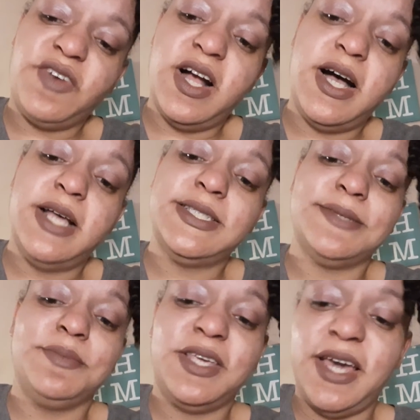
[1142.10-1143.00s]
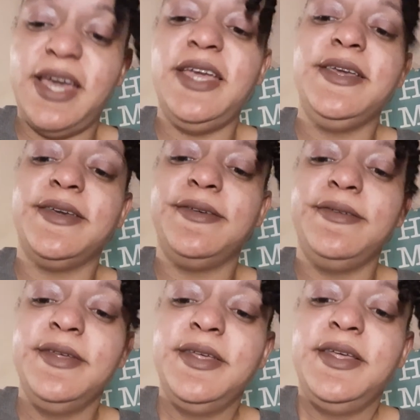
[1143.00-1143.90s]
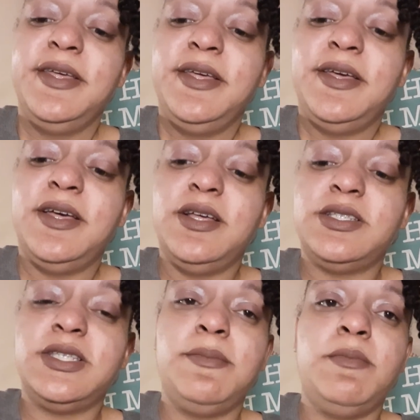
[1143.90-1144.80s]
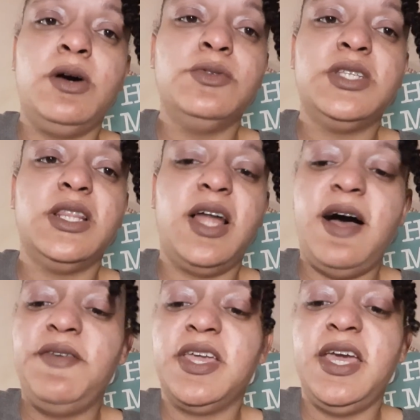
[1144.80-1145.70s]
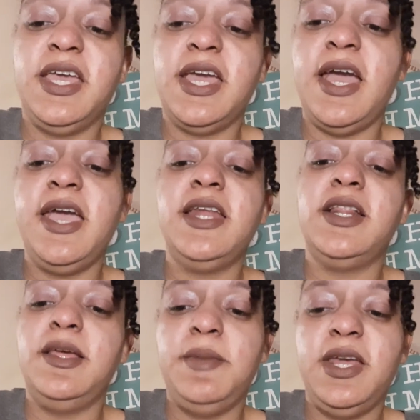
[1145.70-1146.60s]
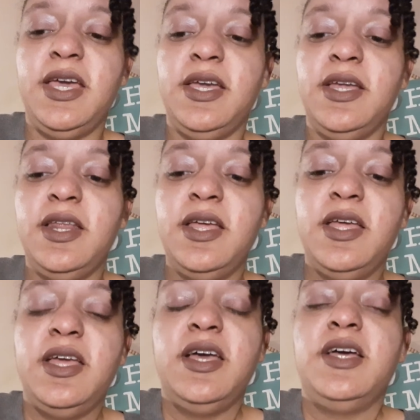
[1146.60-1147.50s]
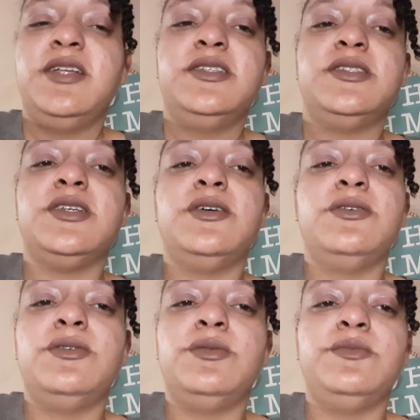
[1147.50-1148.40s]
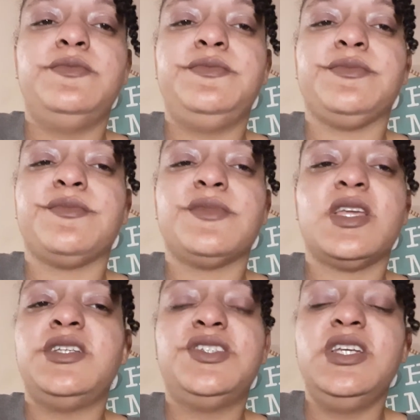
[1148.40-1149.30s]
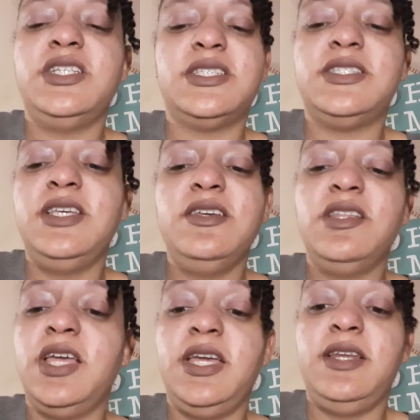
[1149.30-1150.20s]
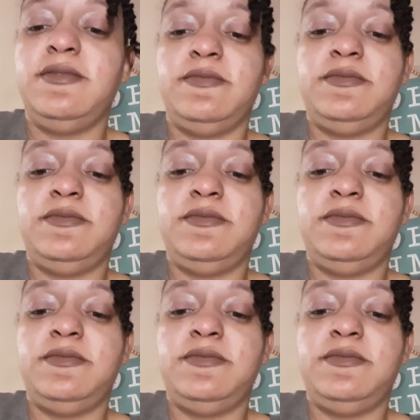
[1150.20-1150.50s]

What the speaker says: fries, some cake, some molten lava cake, and a lemonade. So she still ain't,